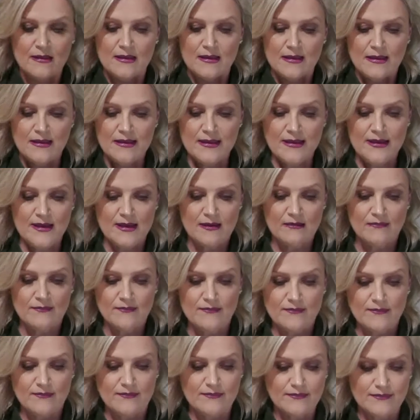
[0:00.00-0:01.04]
Now,
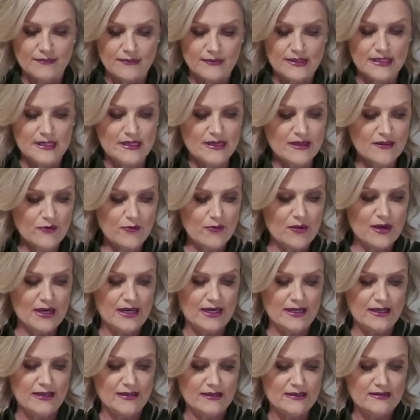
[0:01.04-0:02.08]
the other
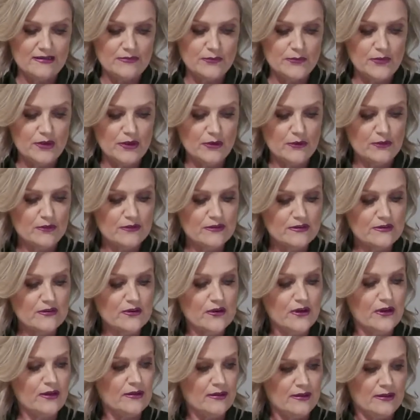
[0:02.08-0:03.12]
way is, well,
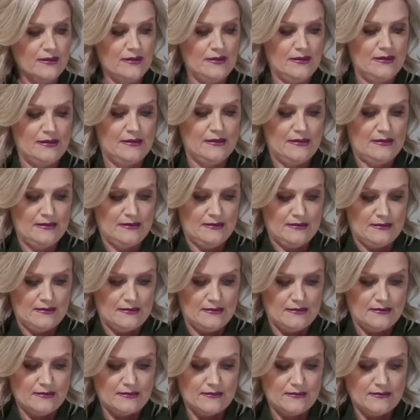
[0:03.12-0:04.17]
so
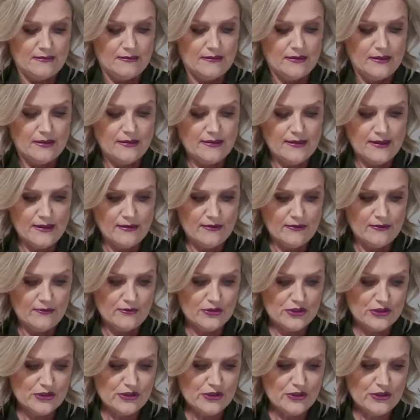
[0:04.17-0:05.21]
now I'll
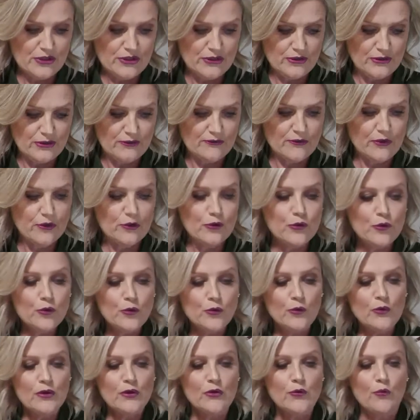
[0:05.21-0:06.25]
show you, I've got a
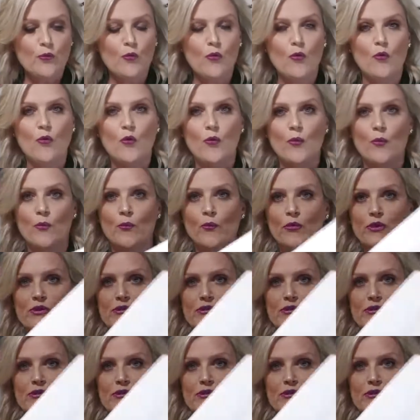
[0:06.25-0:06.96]
cool and a warm, which